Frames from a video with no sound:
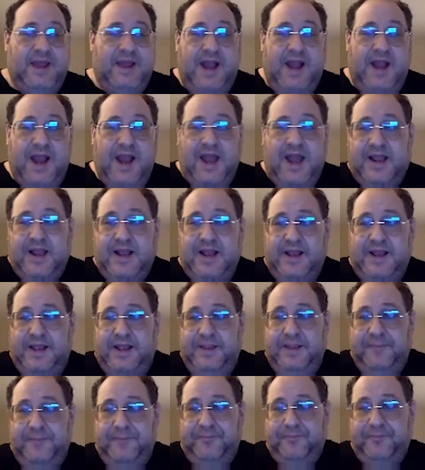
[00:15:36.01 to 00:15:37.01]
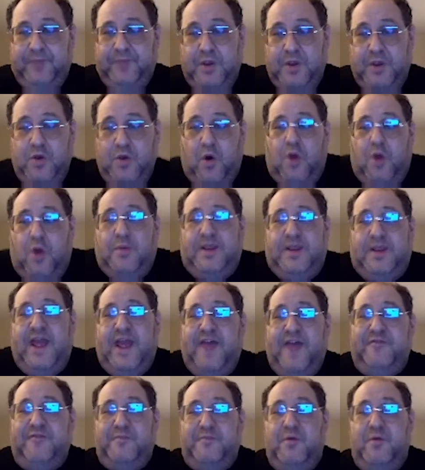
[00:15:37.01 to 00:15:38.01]
Luckily, you already
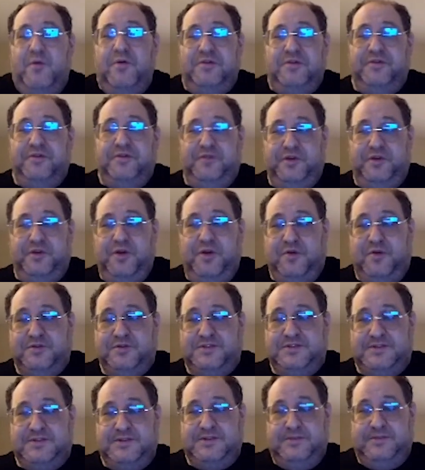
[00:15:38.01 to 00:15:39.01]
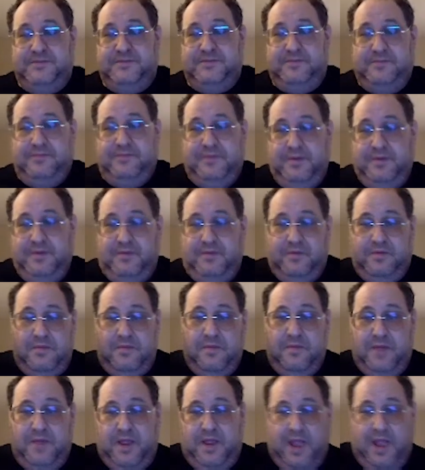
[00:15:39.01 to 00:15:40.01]
have most of your notes.
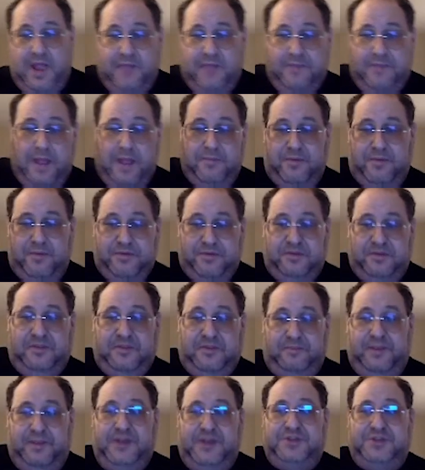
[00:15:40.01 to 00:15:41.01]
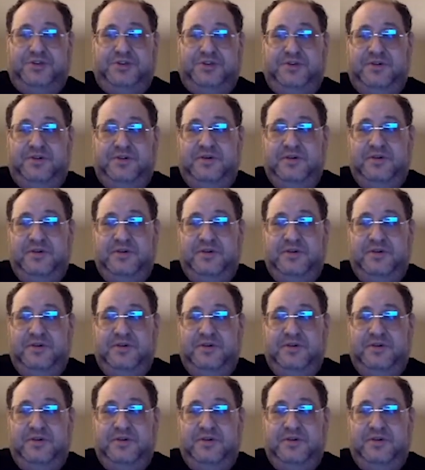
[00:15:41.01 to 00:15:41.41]
Remember, I posted the picture